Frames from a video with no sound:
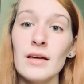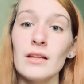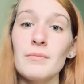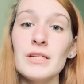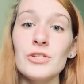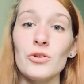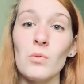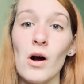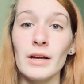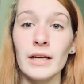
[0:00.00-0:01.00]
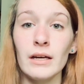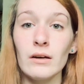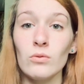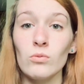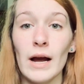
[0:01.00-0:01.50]
that means you're
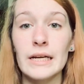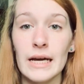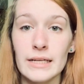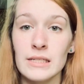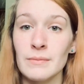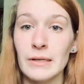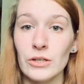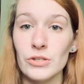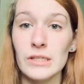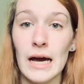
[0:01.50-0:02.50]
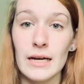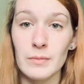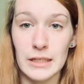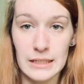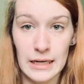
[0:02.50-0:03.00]
walking right next to me or side
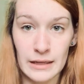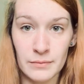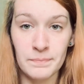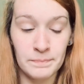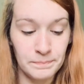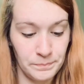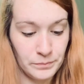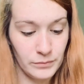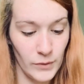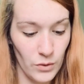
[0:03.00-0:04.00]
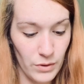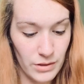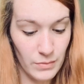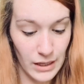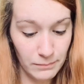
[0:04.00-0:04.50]
by side with
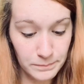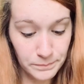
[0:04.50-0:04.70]
me.